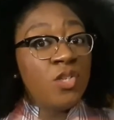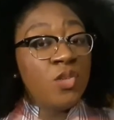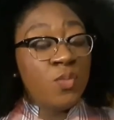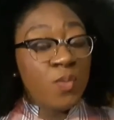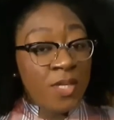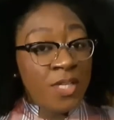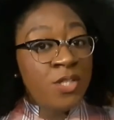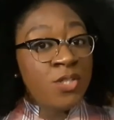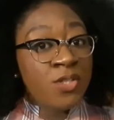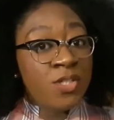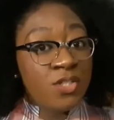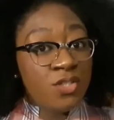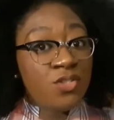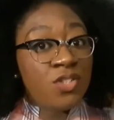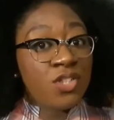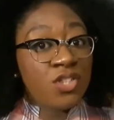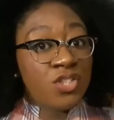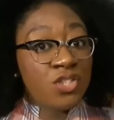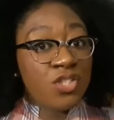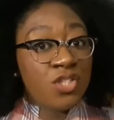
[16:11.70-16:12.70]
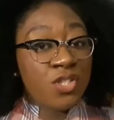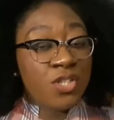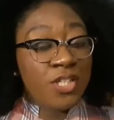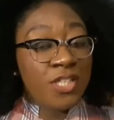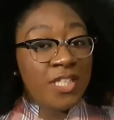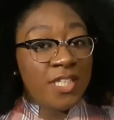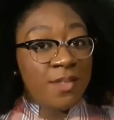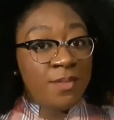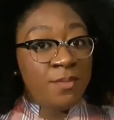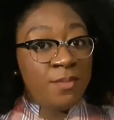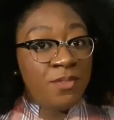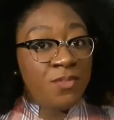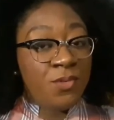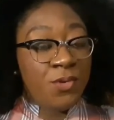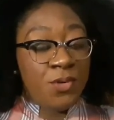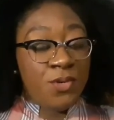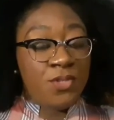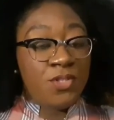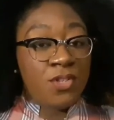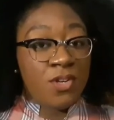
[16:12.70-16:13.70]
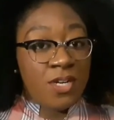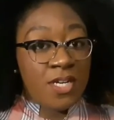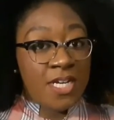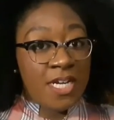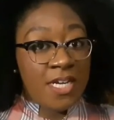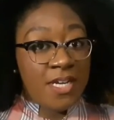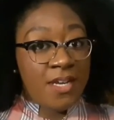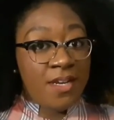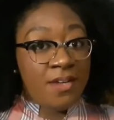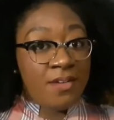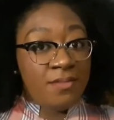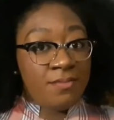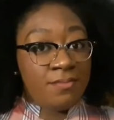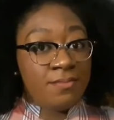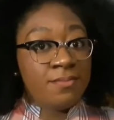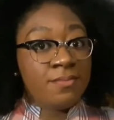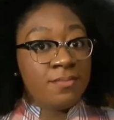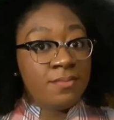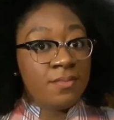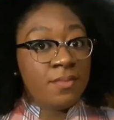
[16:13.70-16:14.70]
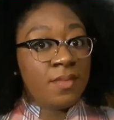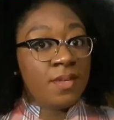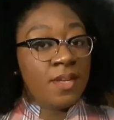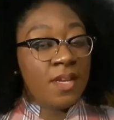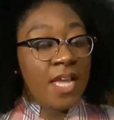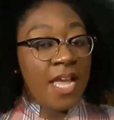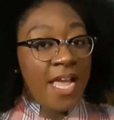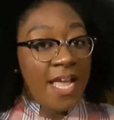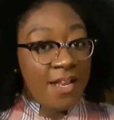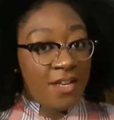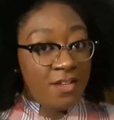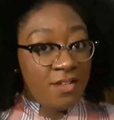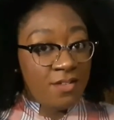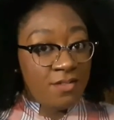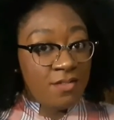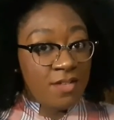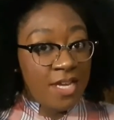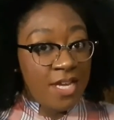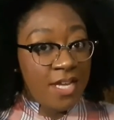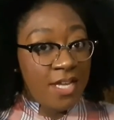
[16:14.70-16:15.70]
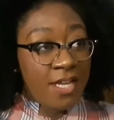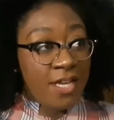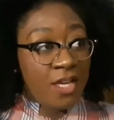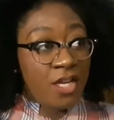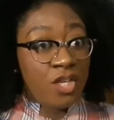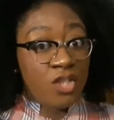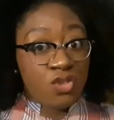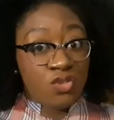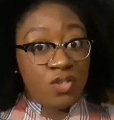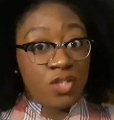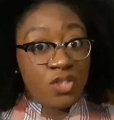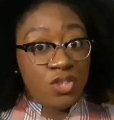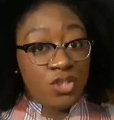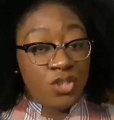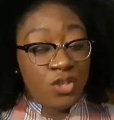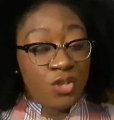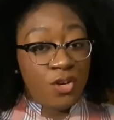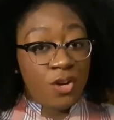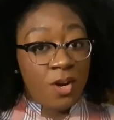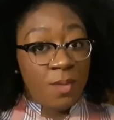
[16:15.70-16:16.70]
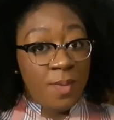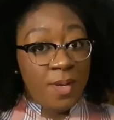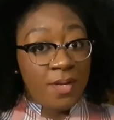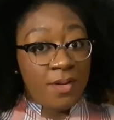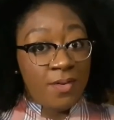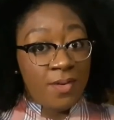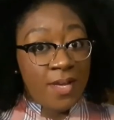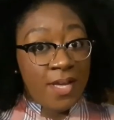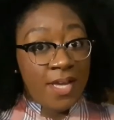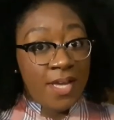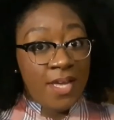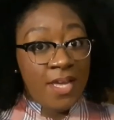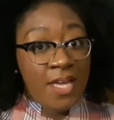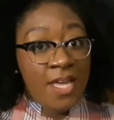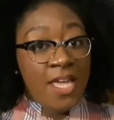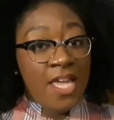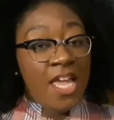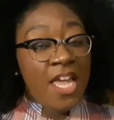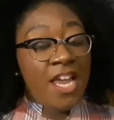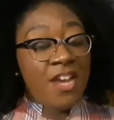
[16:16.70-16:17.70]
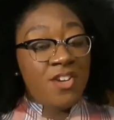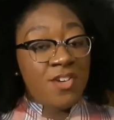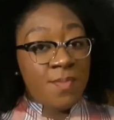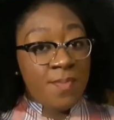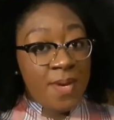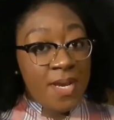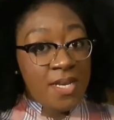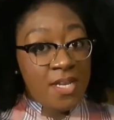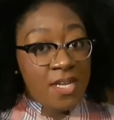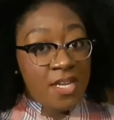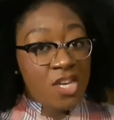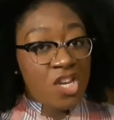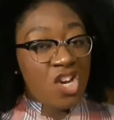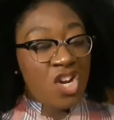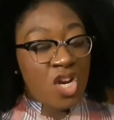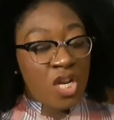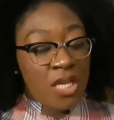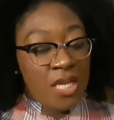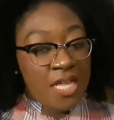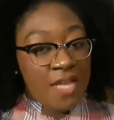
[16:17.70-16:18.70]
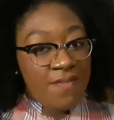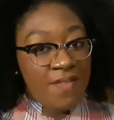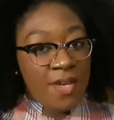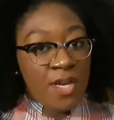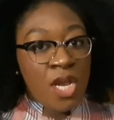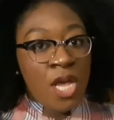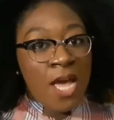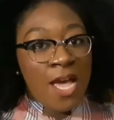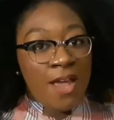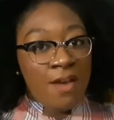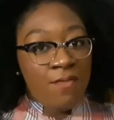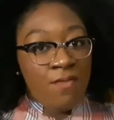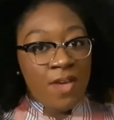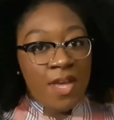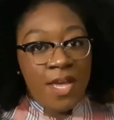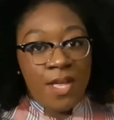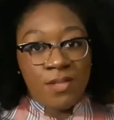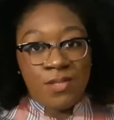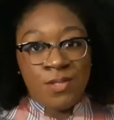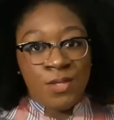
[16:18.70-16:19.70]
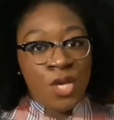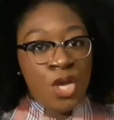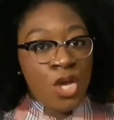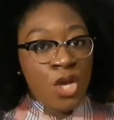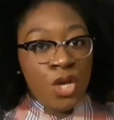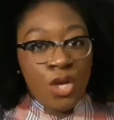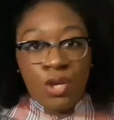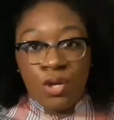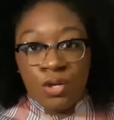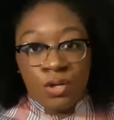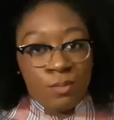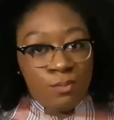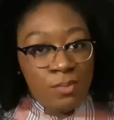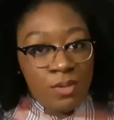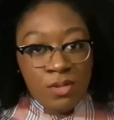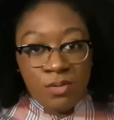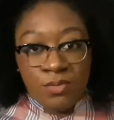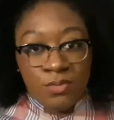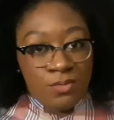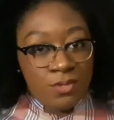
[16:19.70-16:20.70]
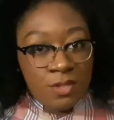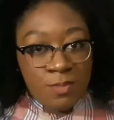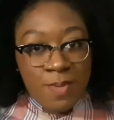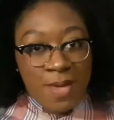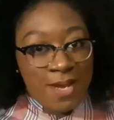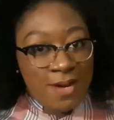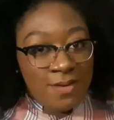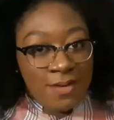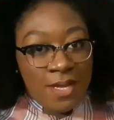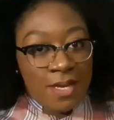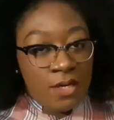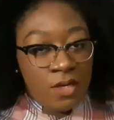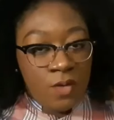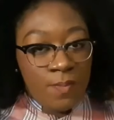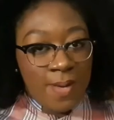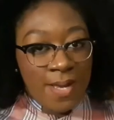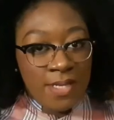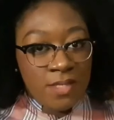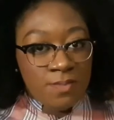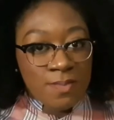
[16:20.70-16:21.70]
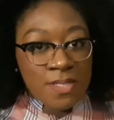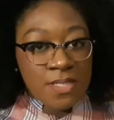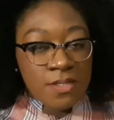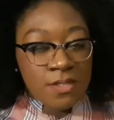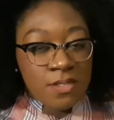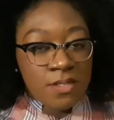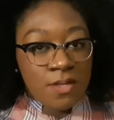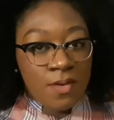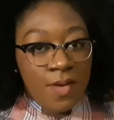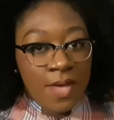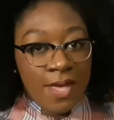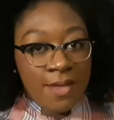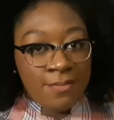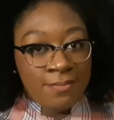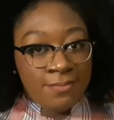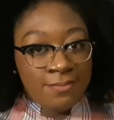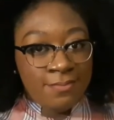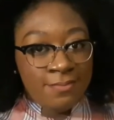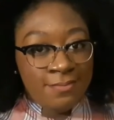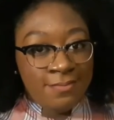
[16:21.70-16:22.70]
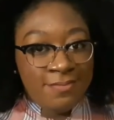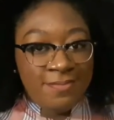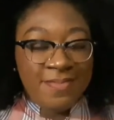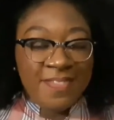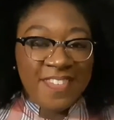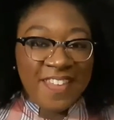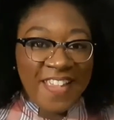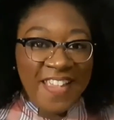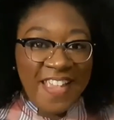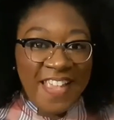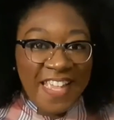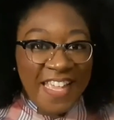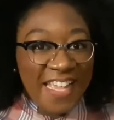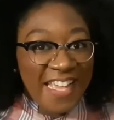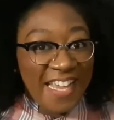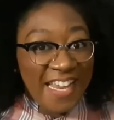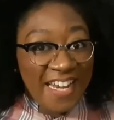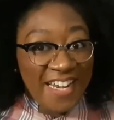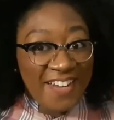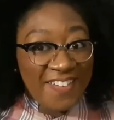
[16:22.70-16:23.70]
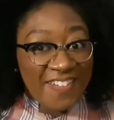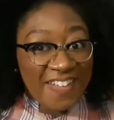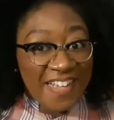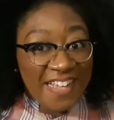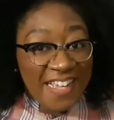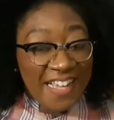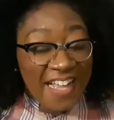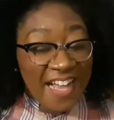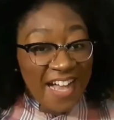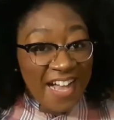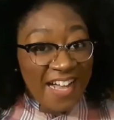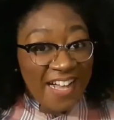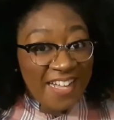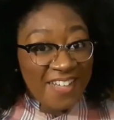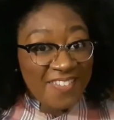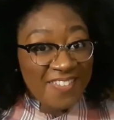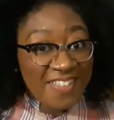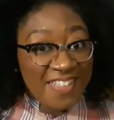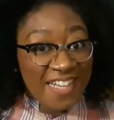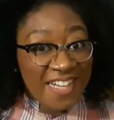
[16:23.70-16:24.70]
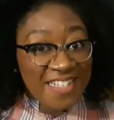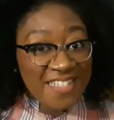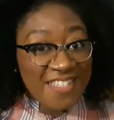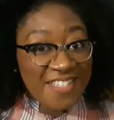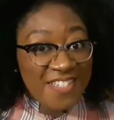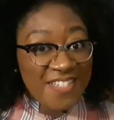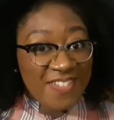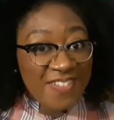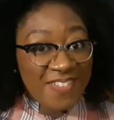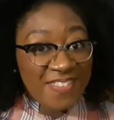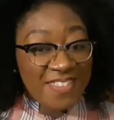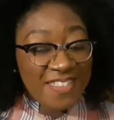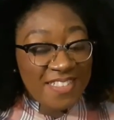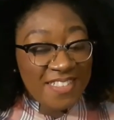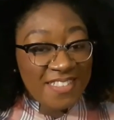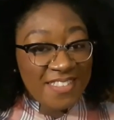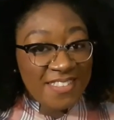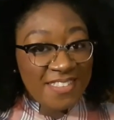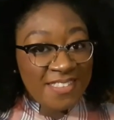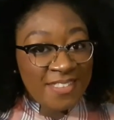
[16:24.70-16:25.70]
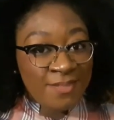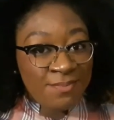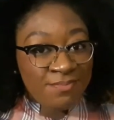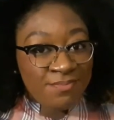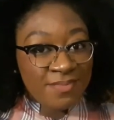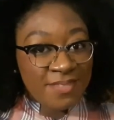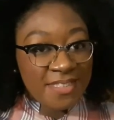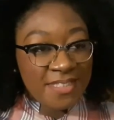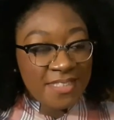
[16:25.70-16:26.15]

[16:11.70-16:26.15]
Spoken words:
to read your instructions thoroughly before you start cutting and constructing your garment, okay? Intermediate, you're gonna love it. Advanced, you're gonna blow through this pattern like nobody's business, okay? Anyway, I hope you guys enjoyed this.